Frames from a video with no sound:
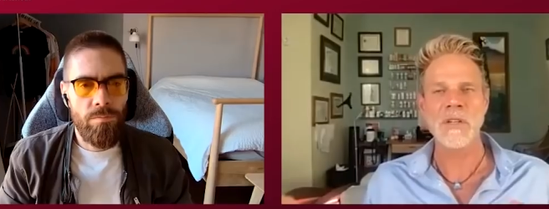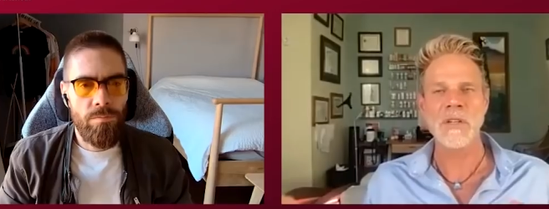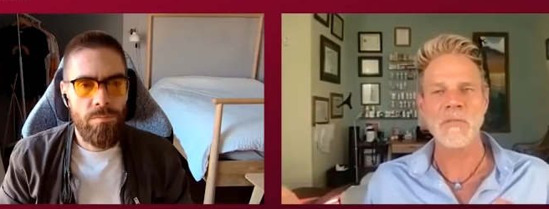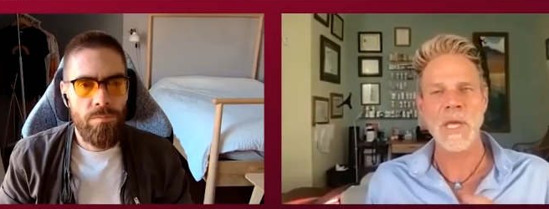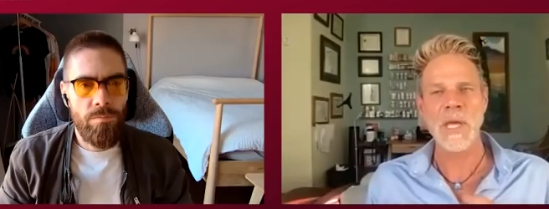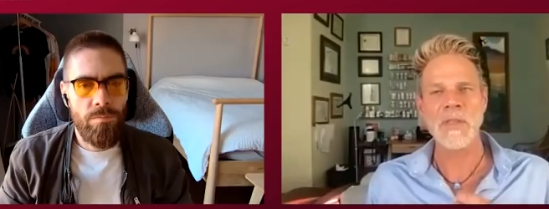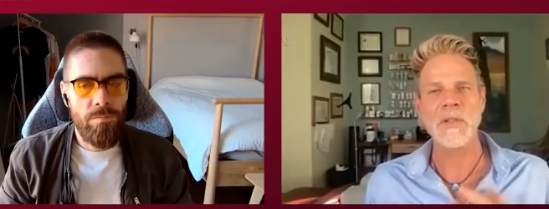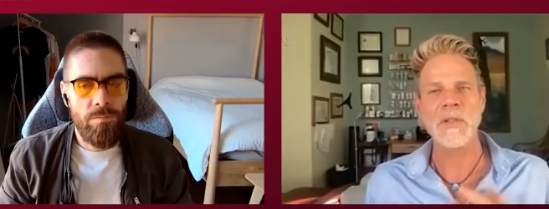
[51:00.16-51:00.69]
Speaker 1: of
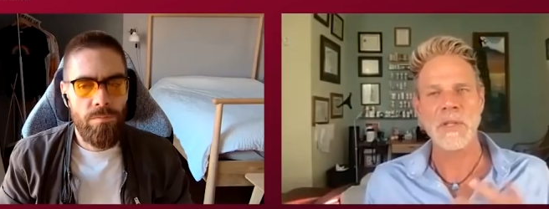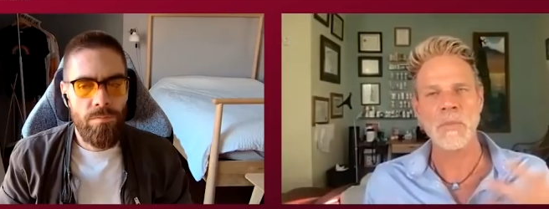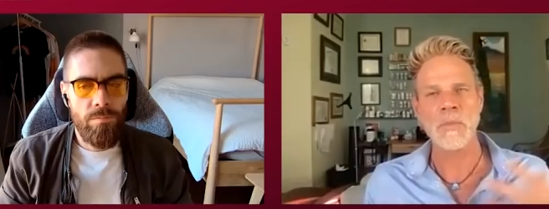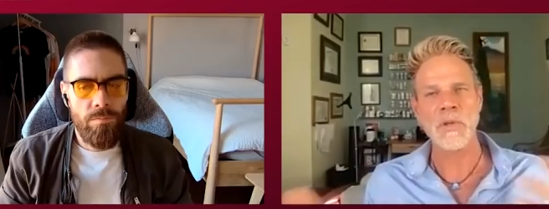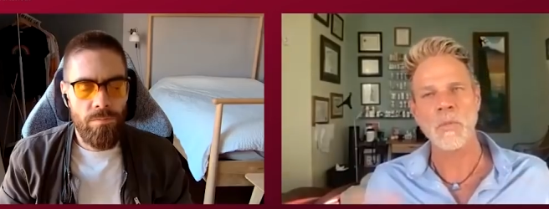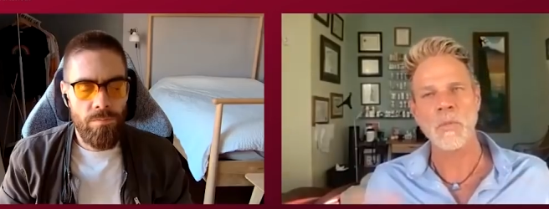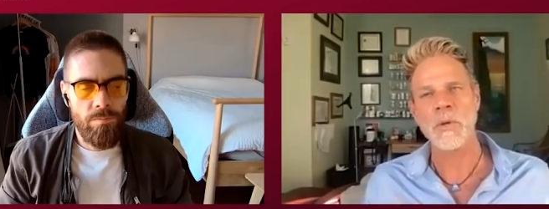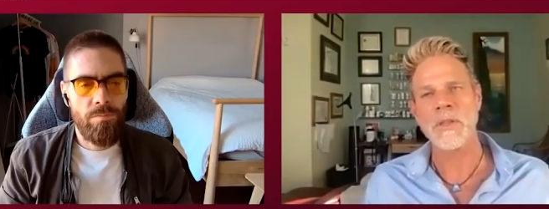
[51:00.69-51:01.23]
methylene
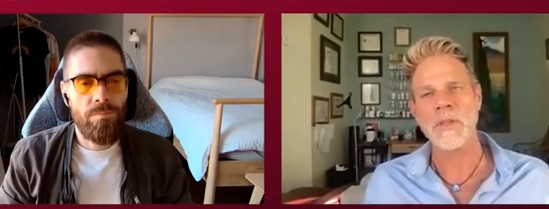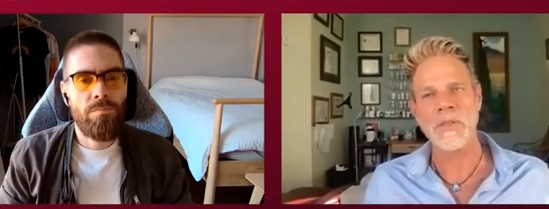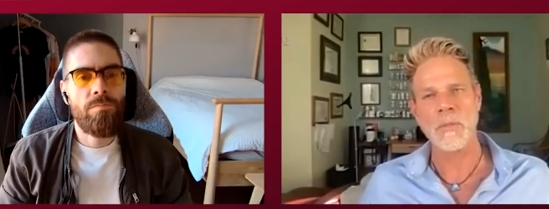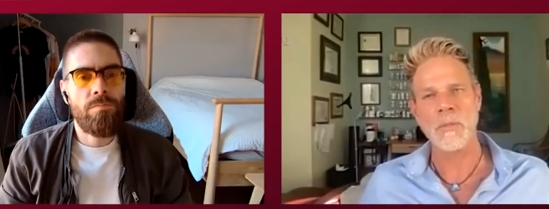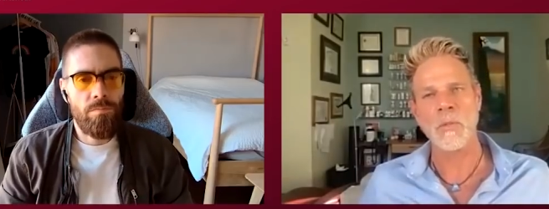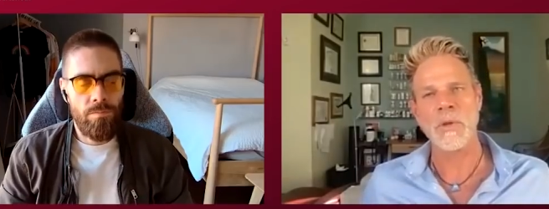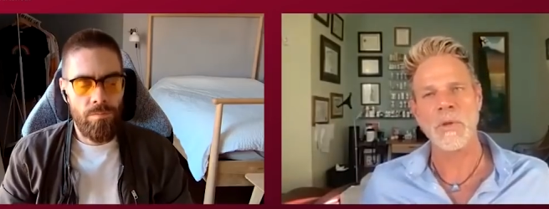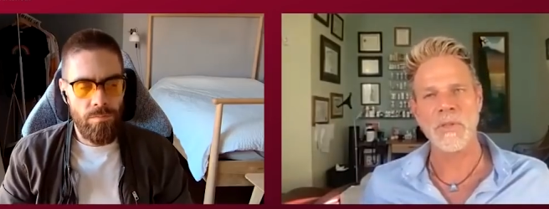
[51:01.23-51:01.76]
blue with
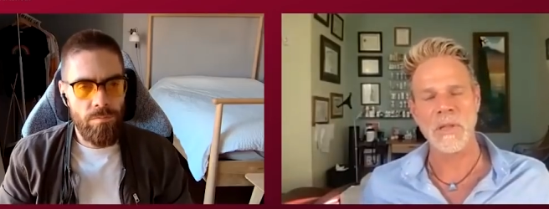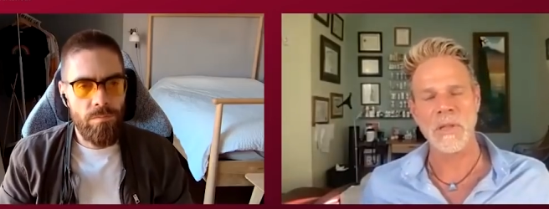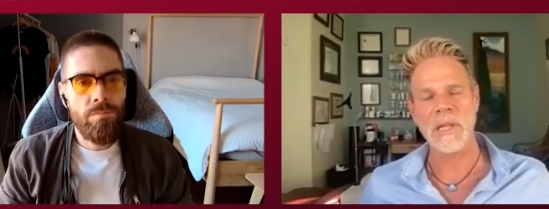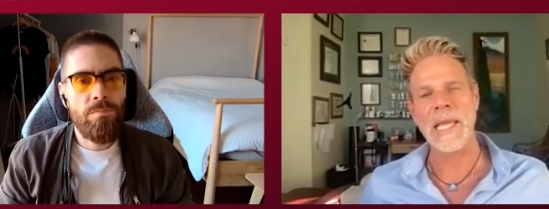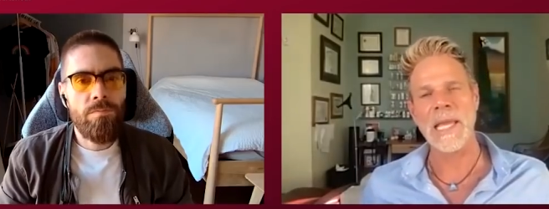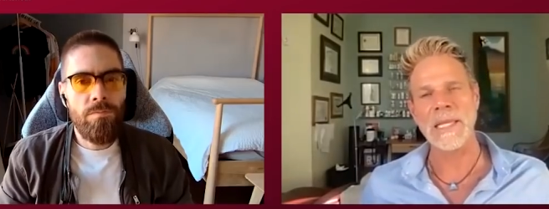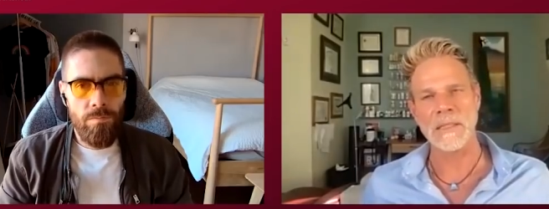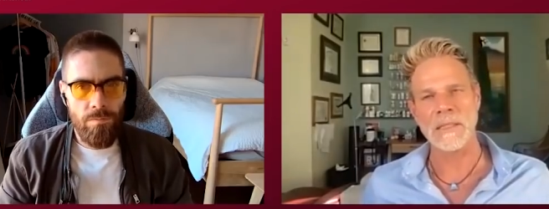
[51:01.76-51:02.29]
with
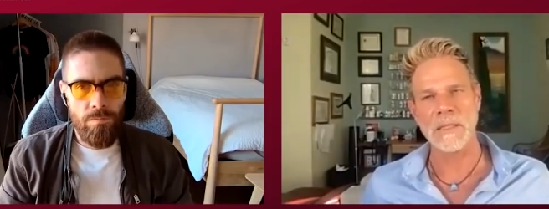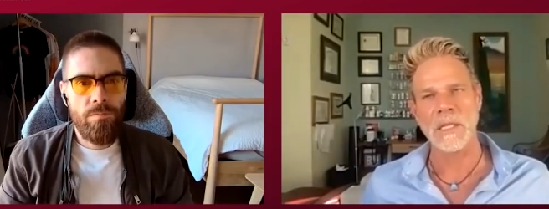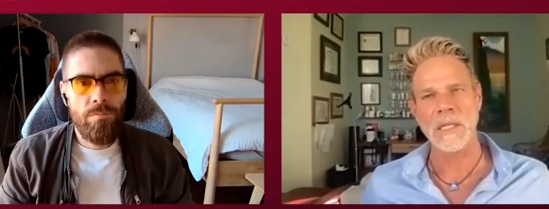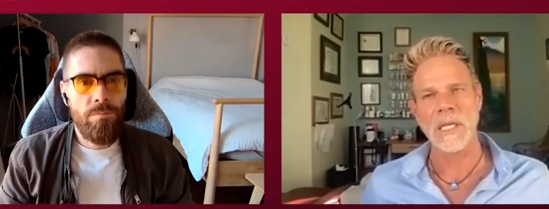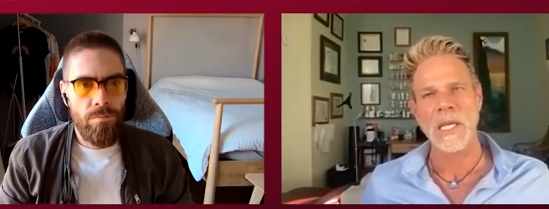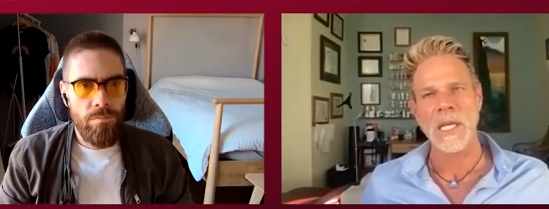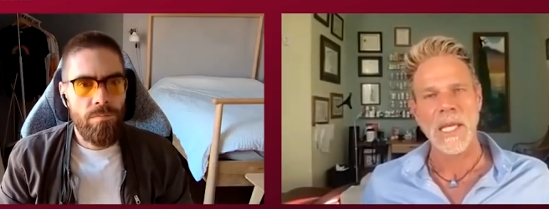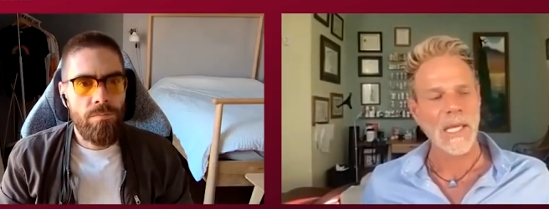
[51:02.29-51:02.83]
light
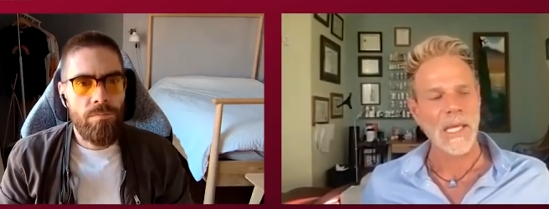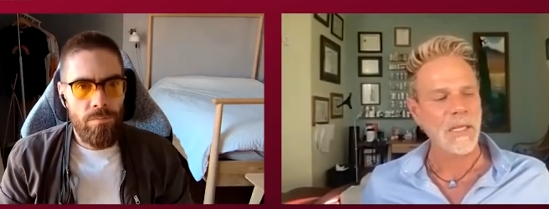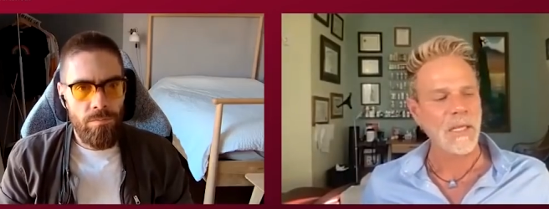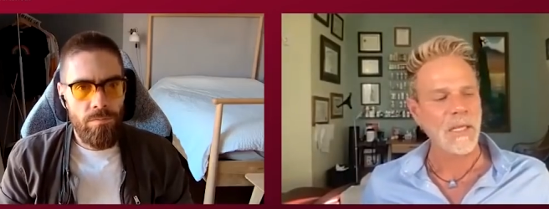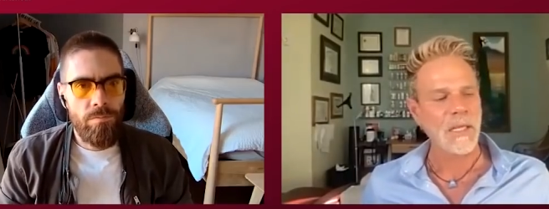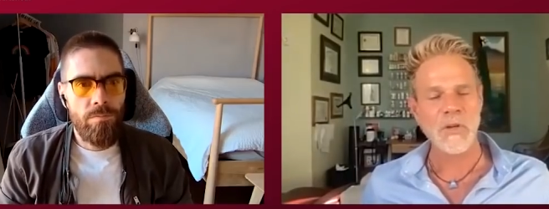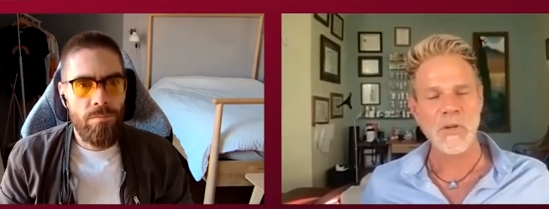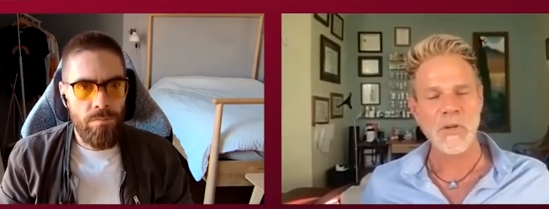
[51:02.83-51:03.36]
and
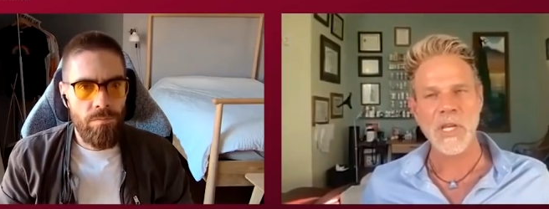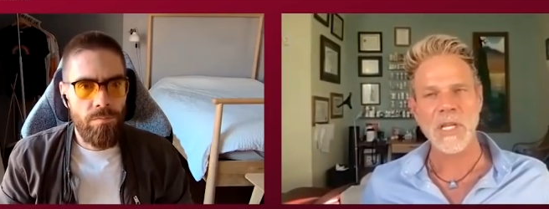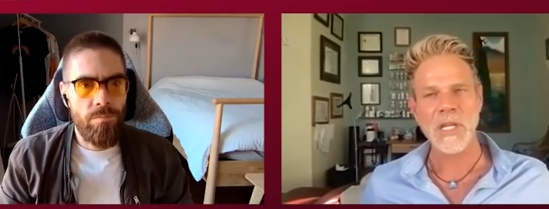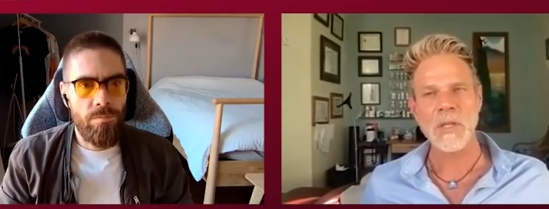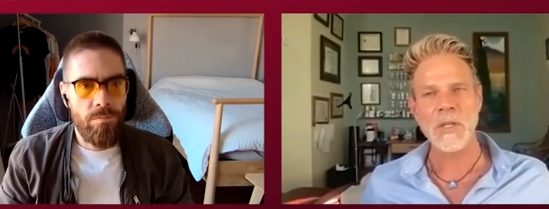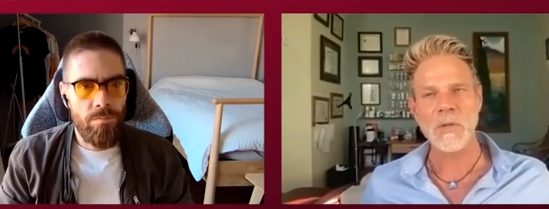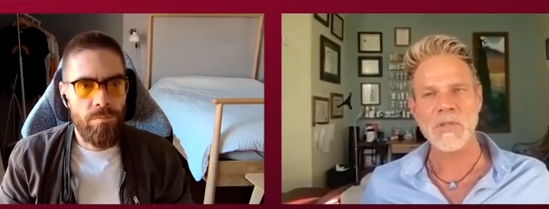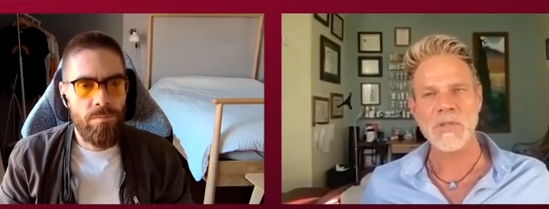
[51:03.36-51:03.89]
if you're going to
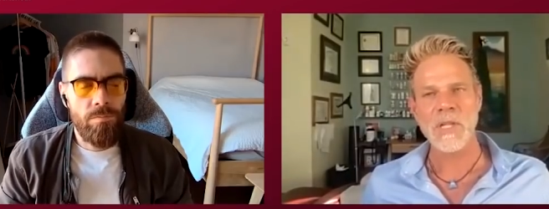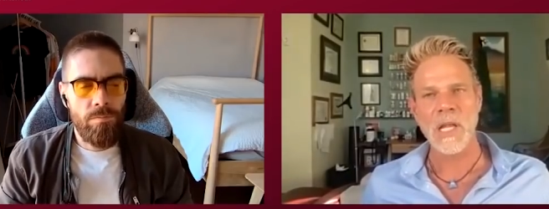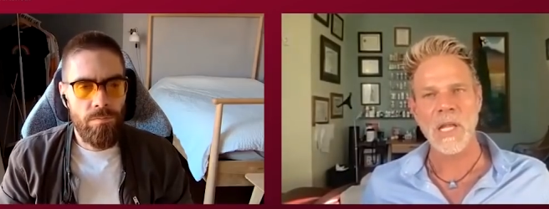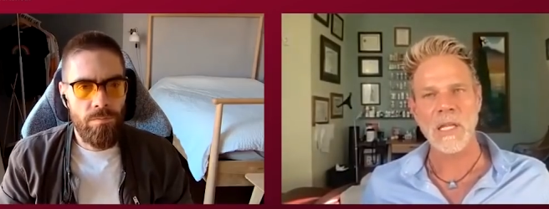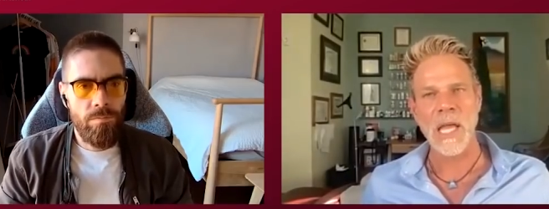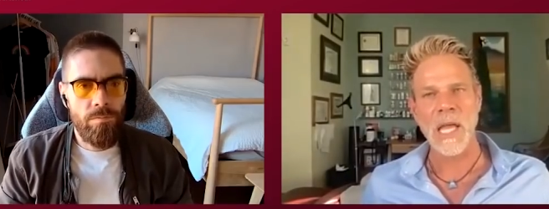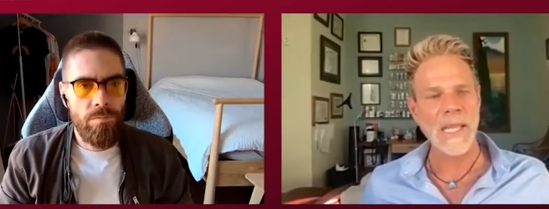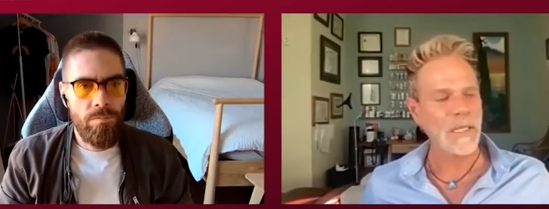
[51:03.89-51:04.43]
use a
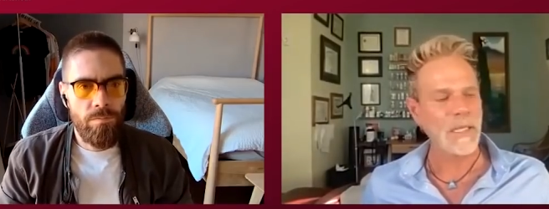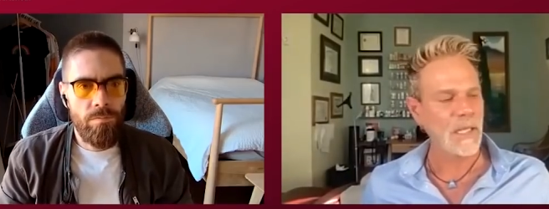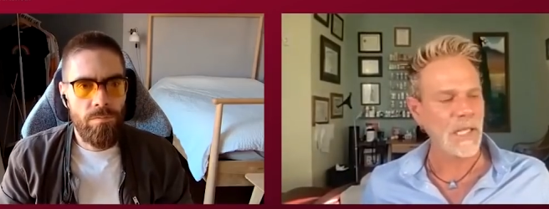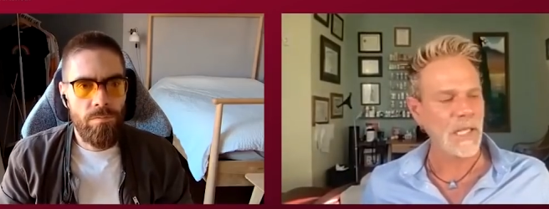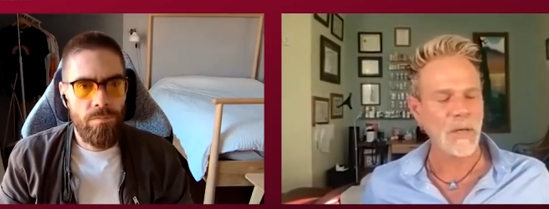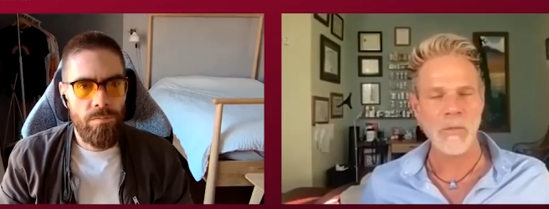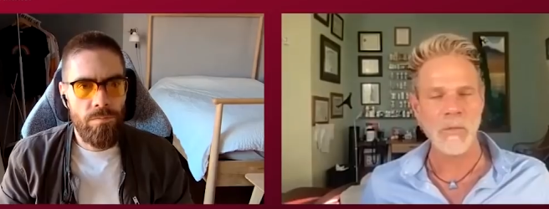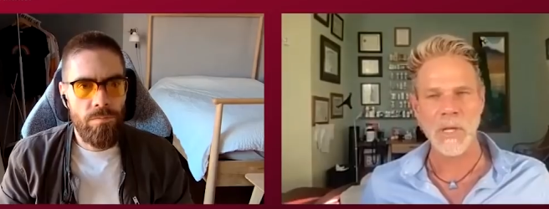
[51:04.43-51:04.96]
light
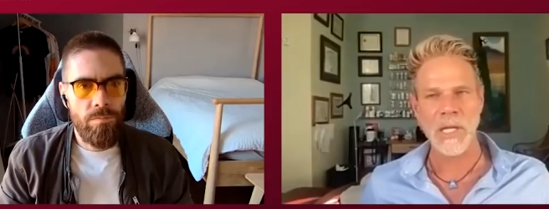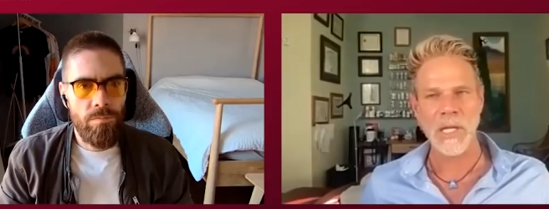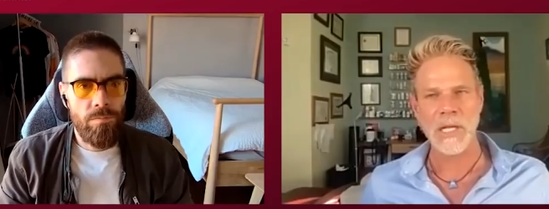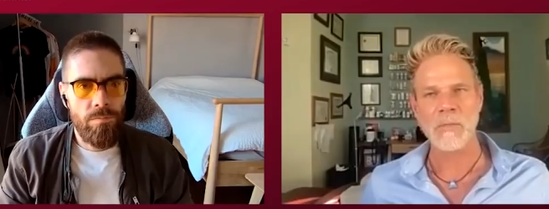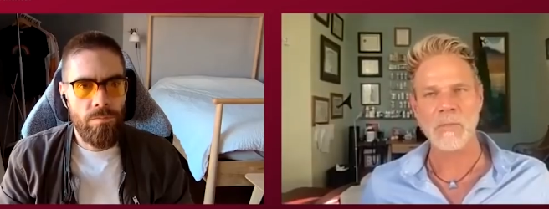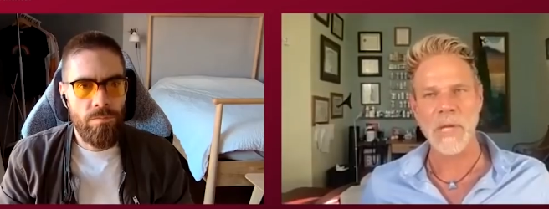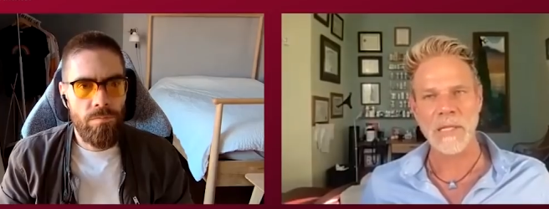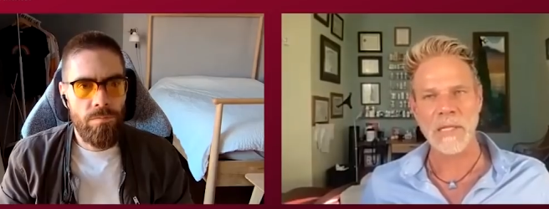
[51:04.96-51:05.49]
and a, like
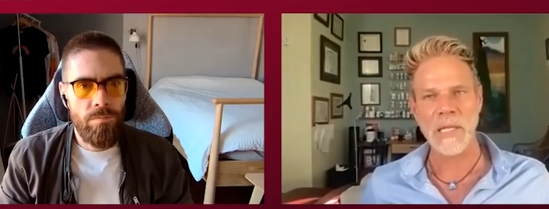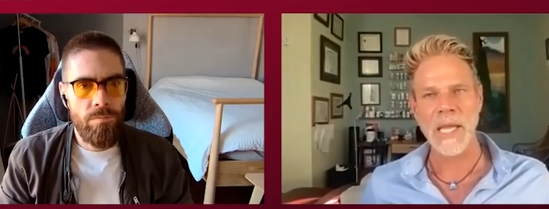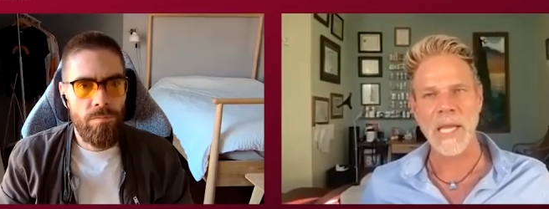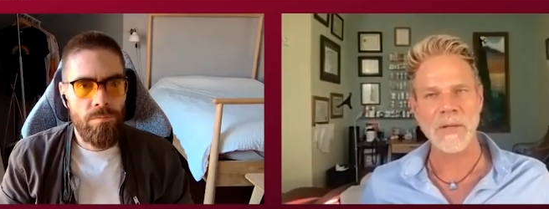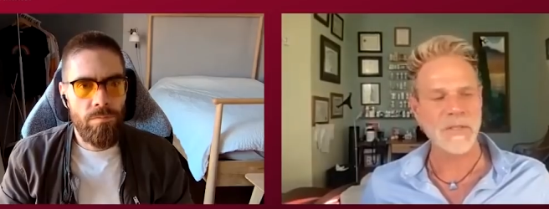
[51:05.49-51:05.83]
a red light or